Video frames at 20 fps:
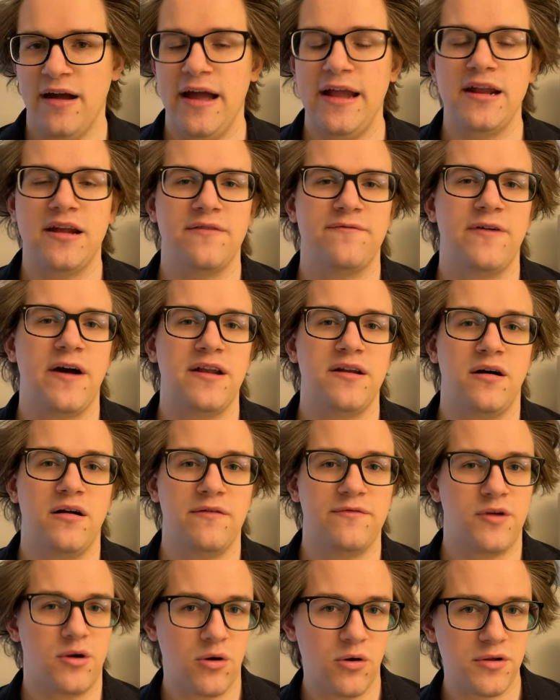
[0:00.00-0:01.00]
And you can find all of
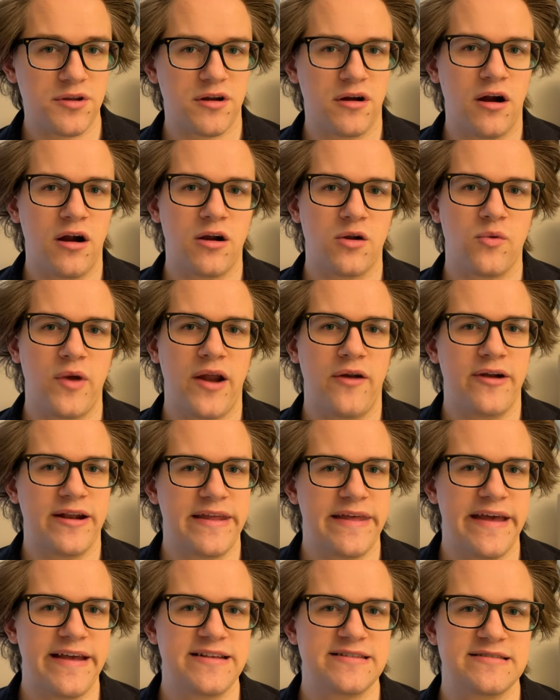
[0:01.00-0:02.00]
their older hardware and
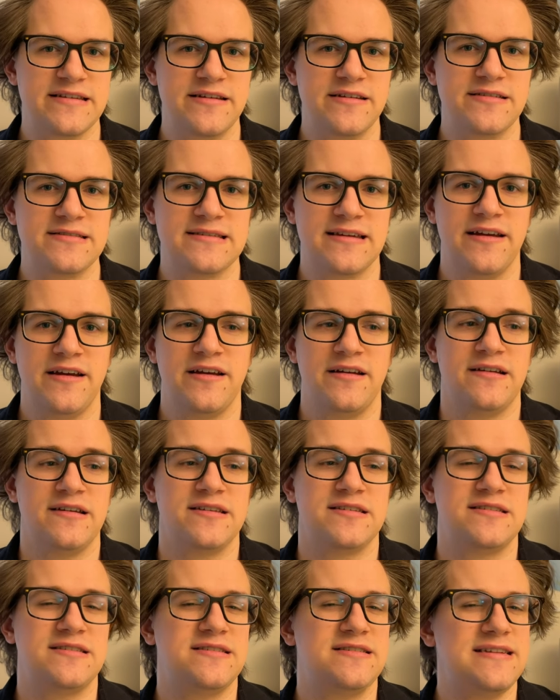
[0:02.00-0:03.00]
cases
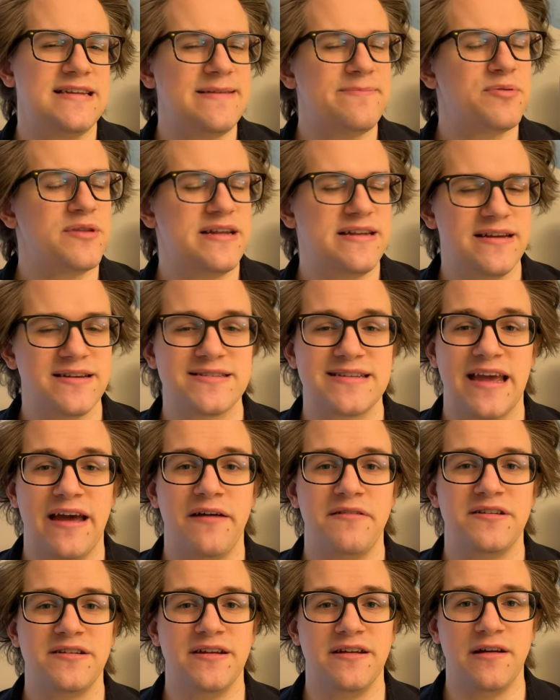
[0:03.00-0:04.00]
steeply
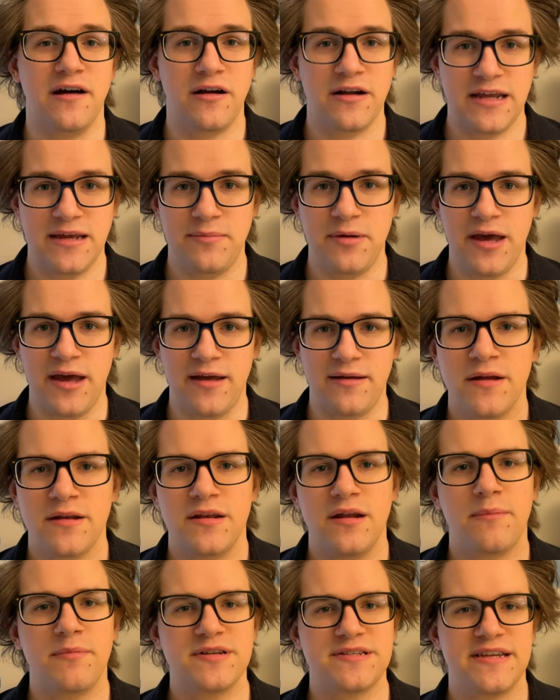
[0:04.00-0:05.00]
discounted on eBay.
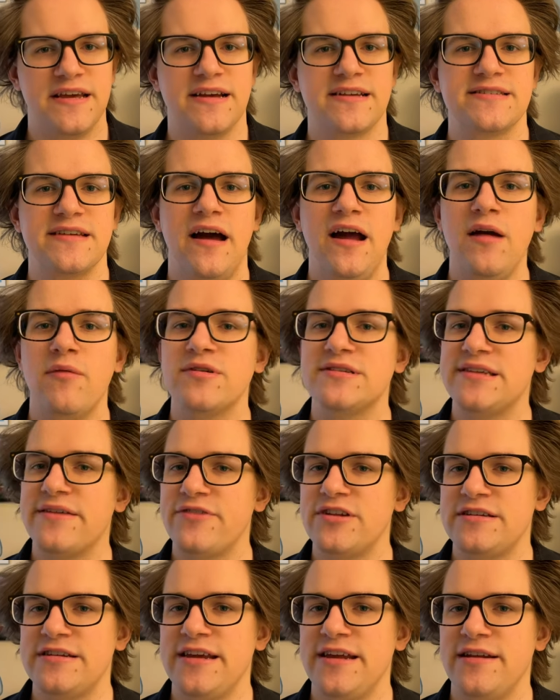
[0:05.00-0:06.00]
Number 6, iOS
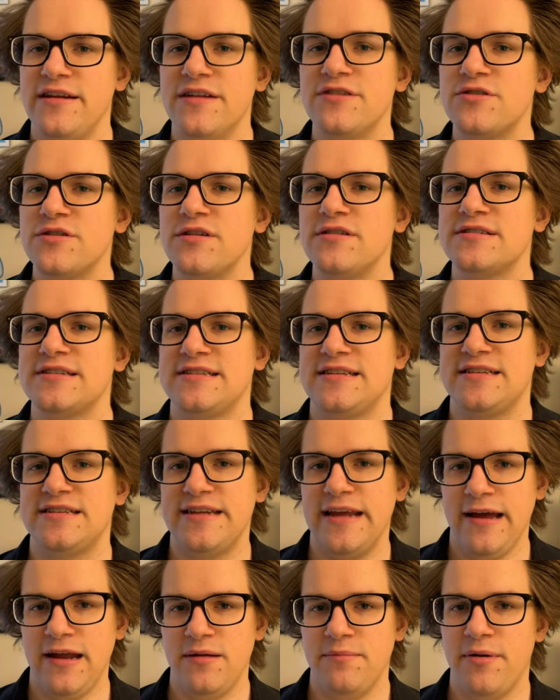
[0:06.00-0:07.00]
17 introduced
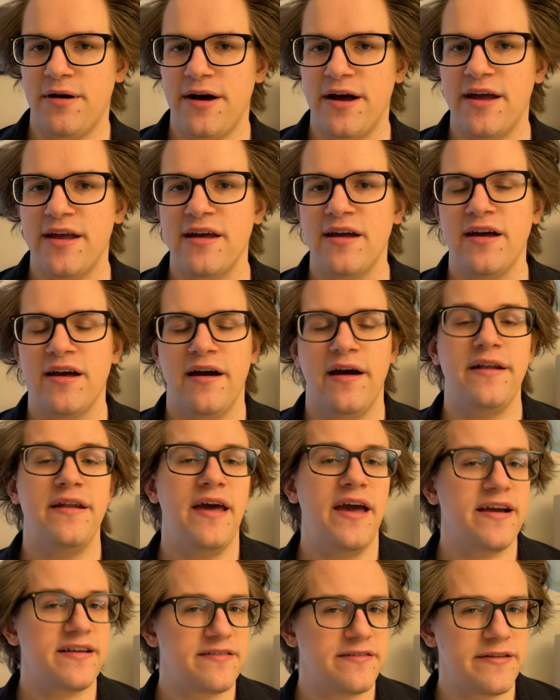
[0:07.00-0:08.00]
Standby, an
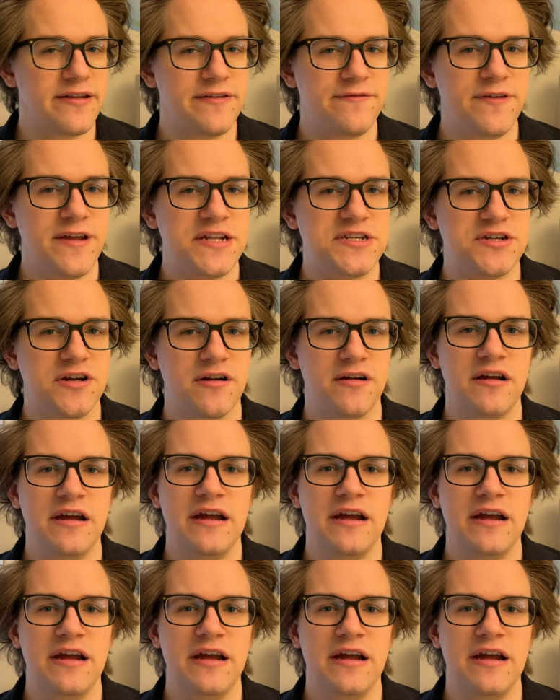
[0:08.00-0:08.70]
excellent feature